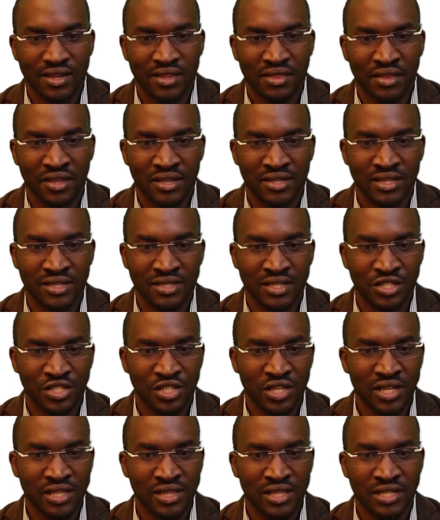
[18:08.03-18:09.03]
This is a
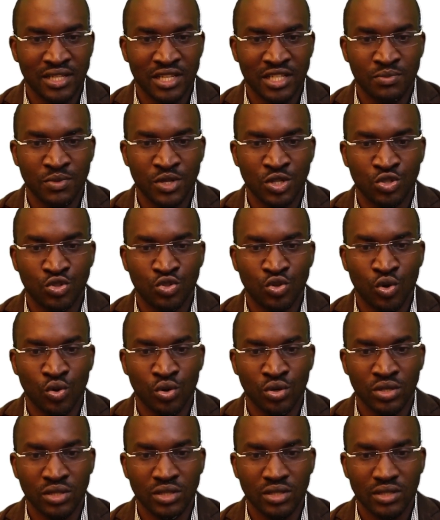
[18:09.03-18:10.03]
check that has been
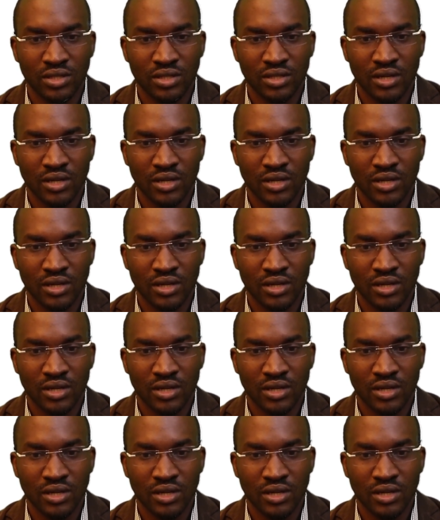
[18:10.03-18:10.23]
drawn